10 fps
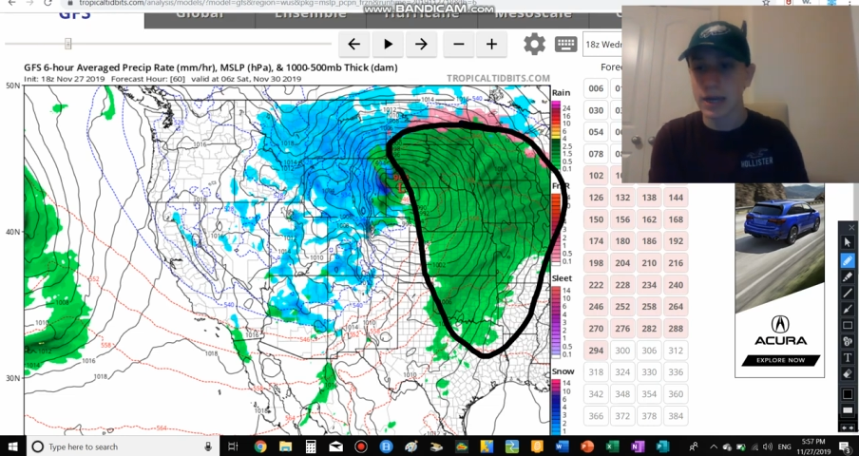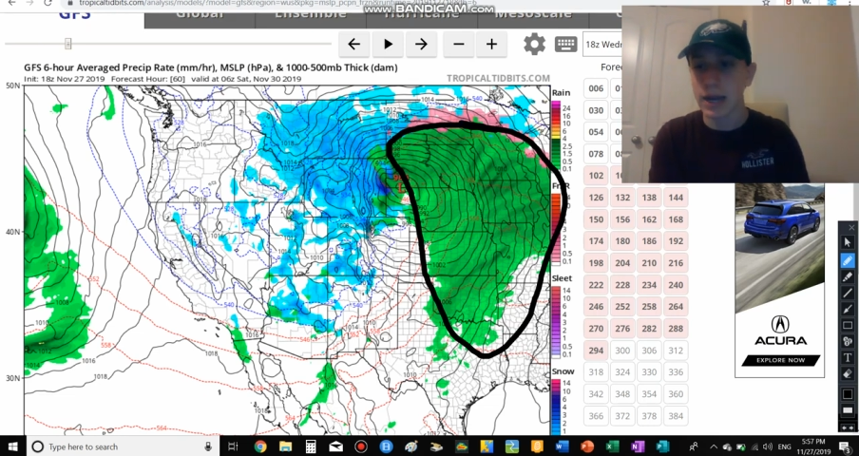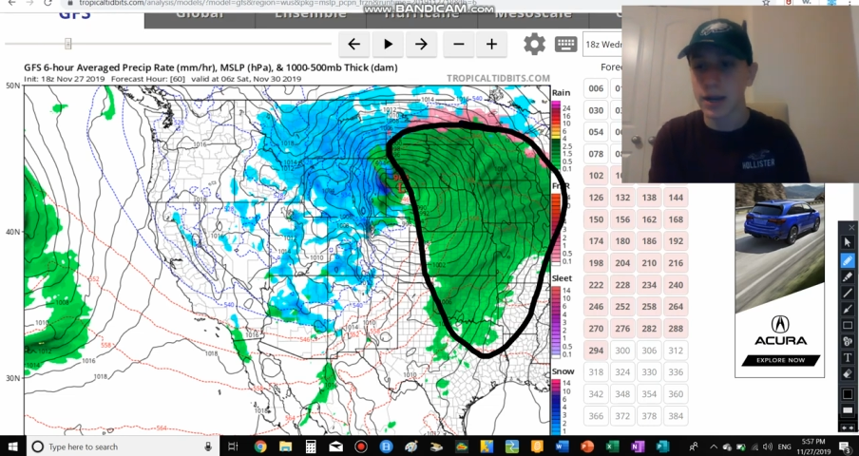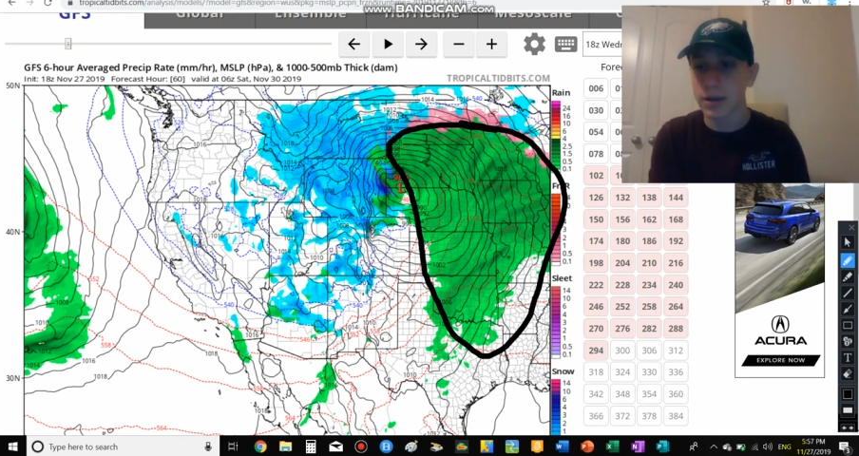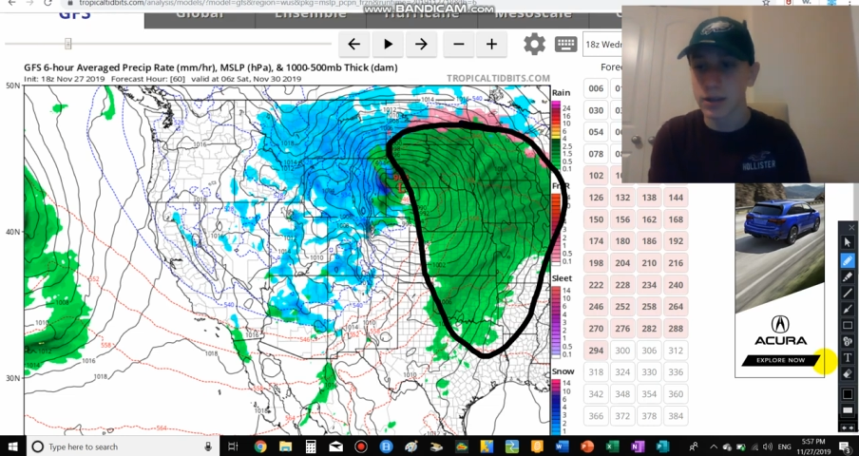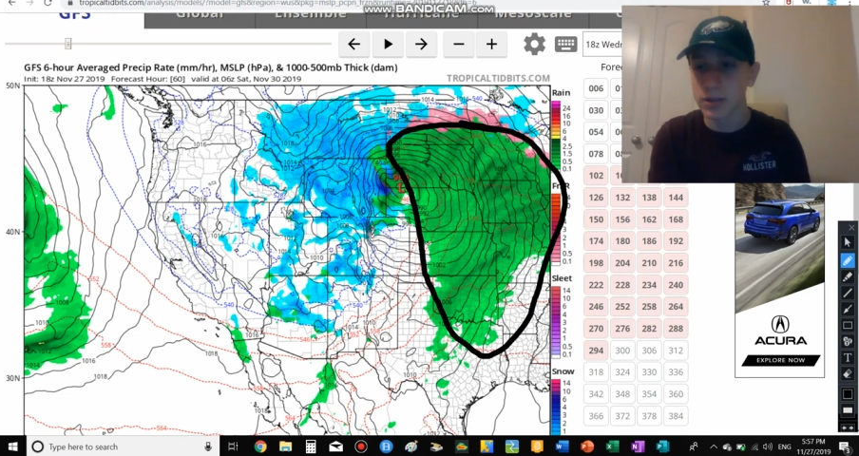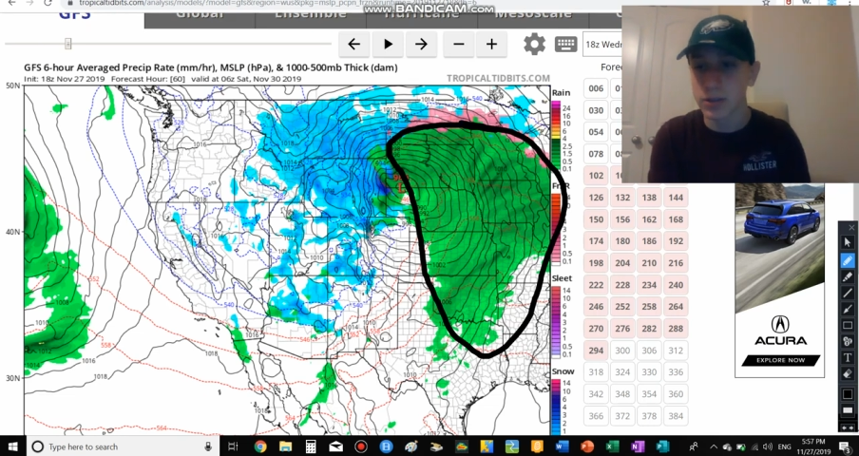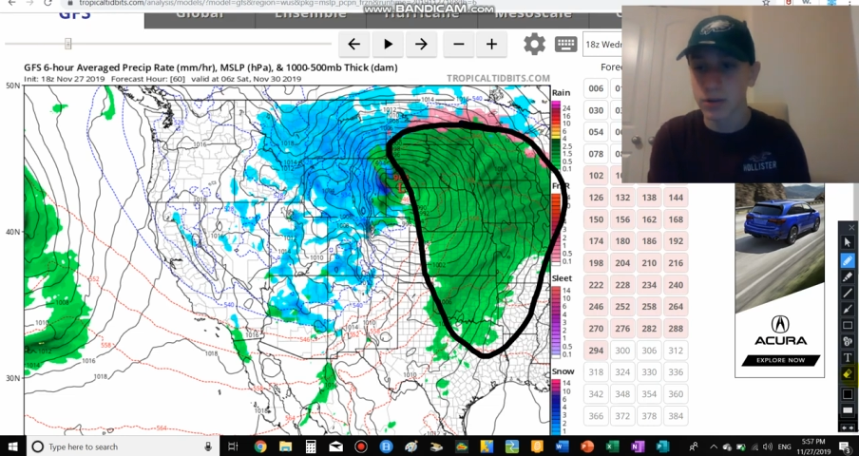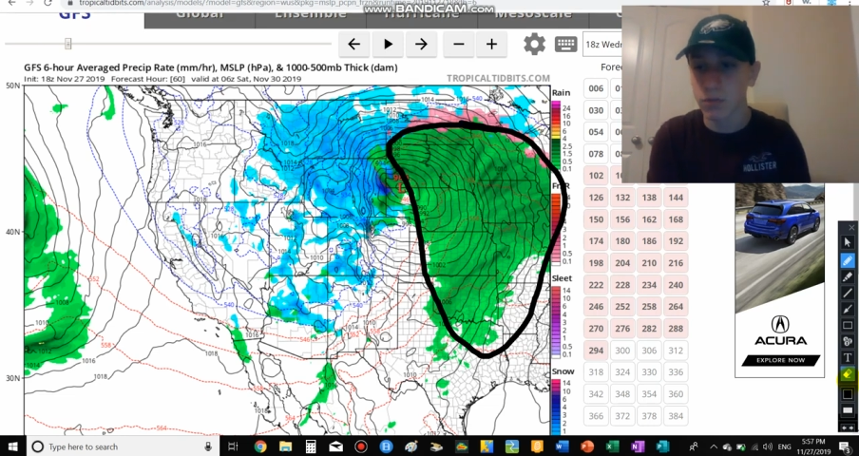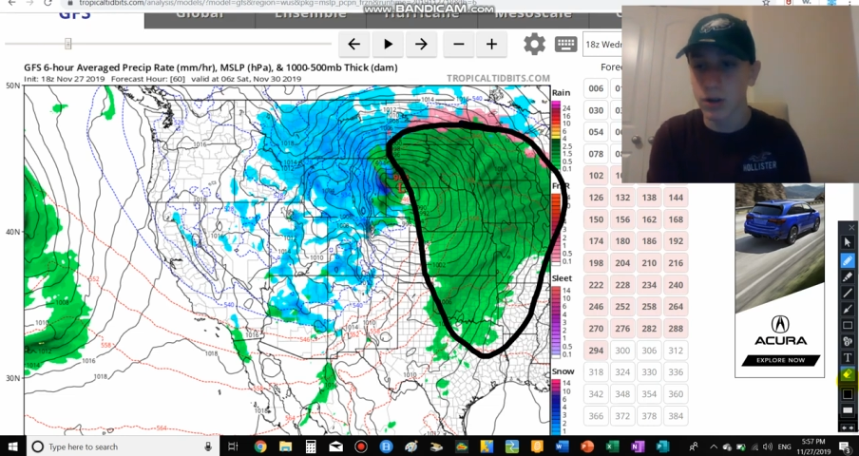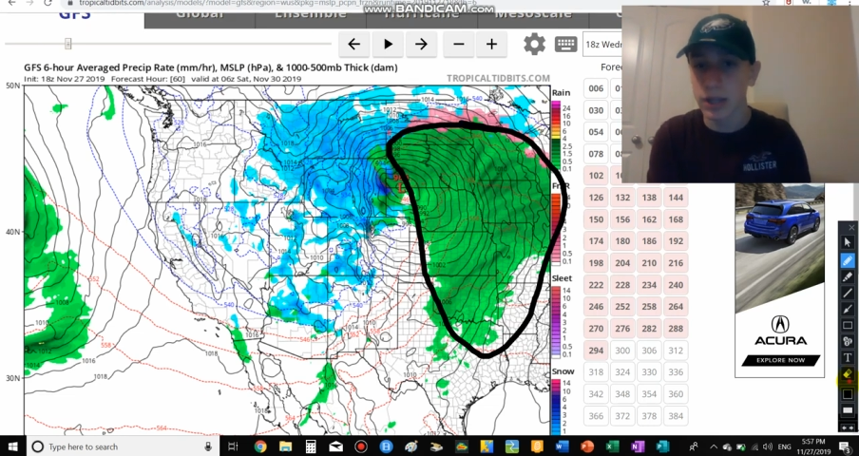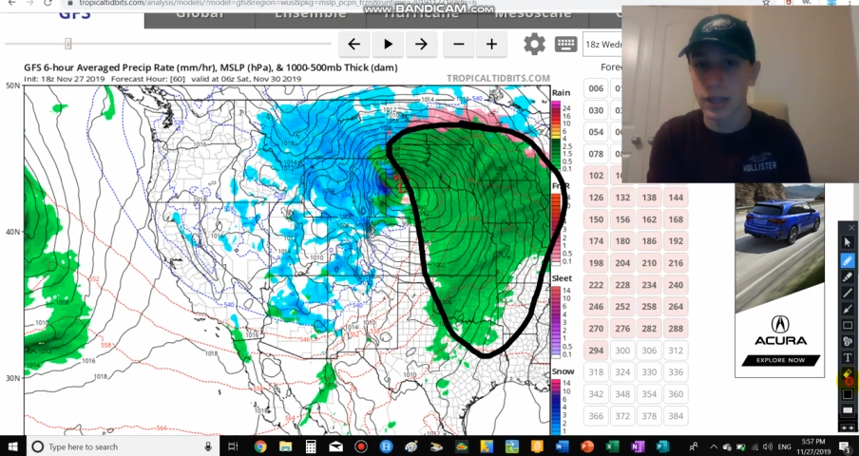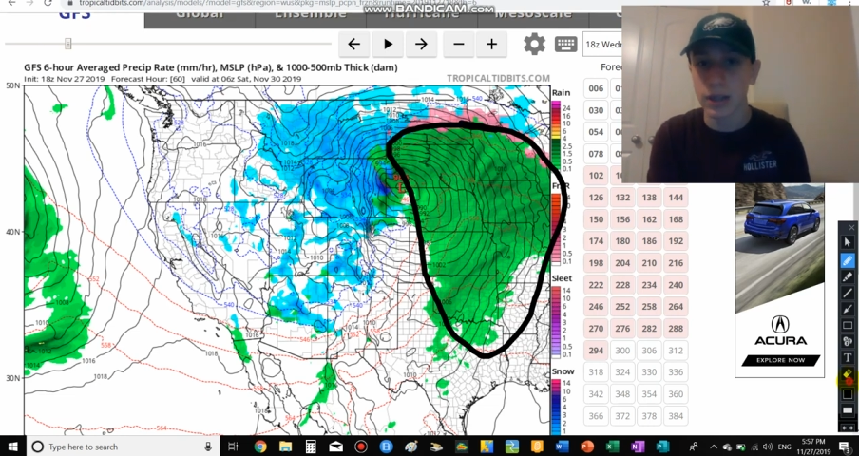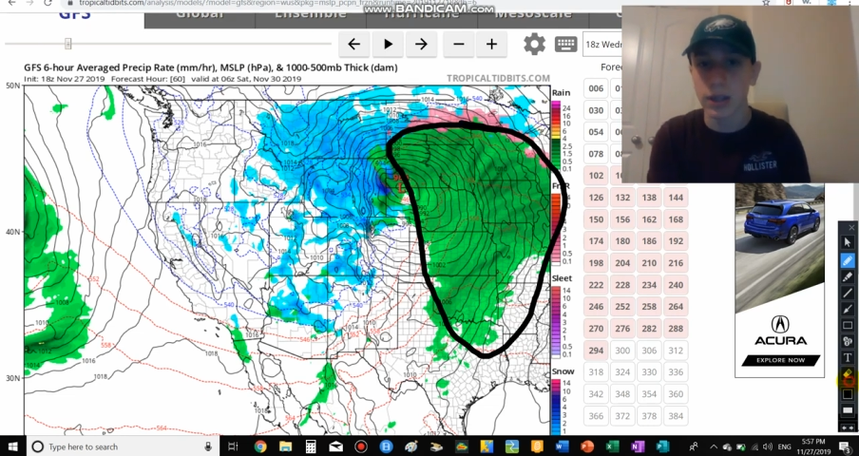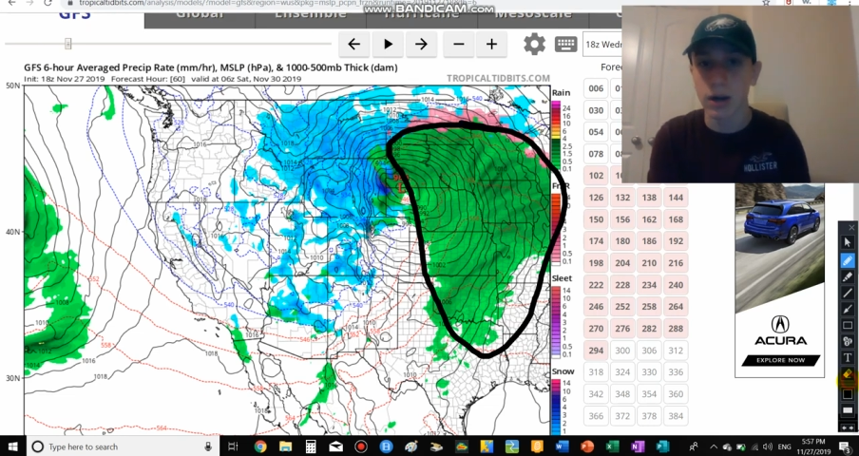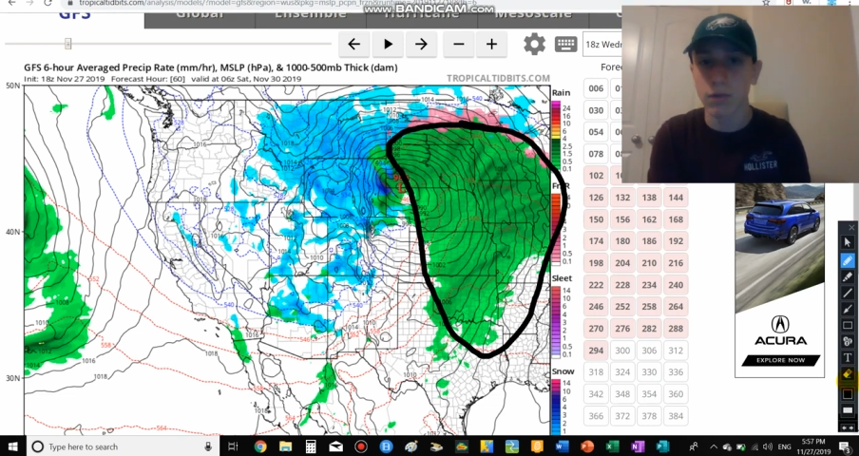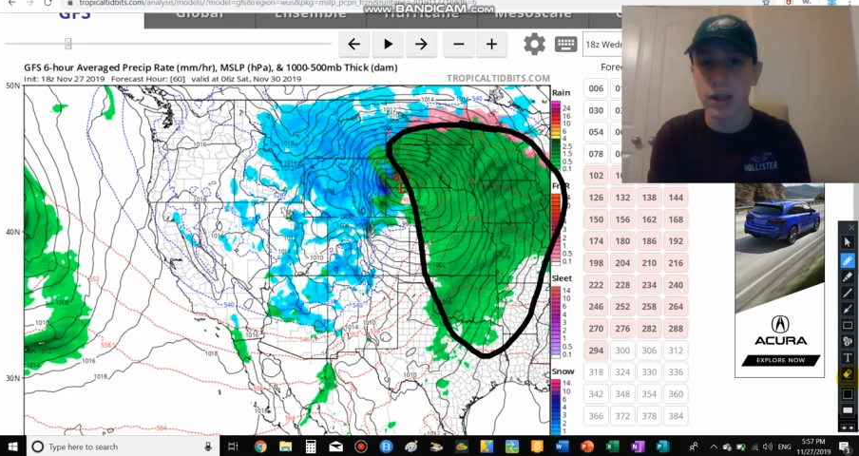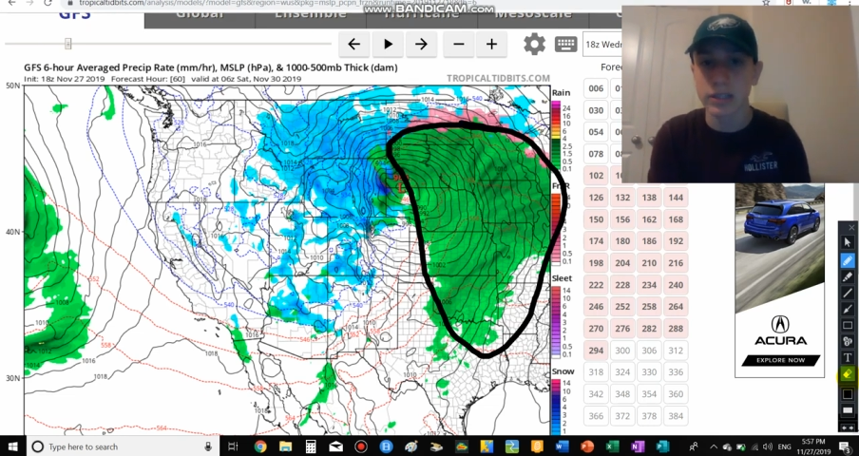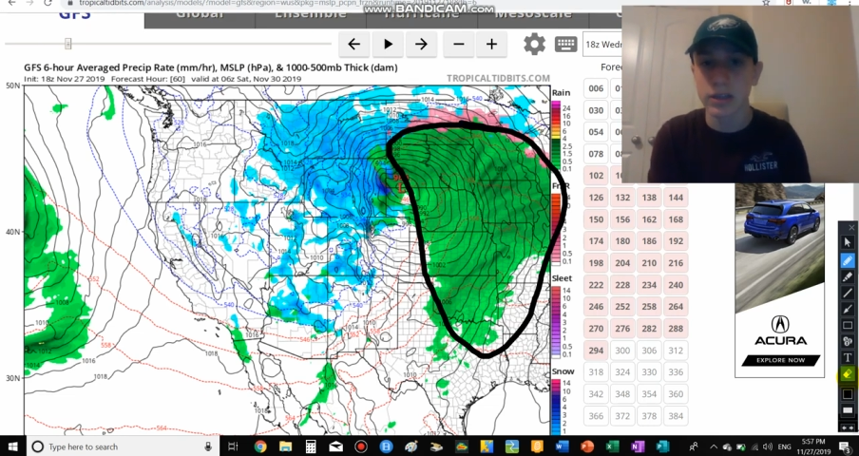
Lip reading: So really a lot of rain. It's going to be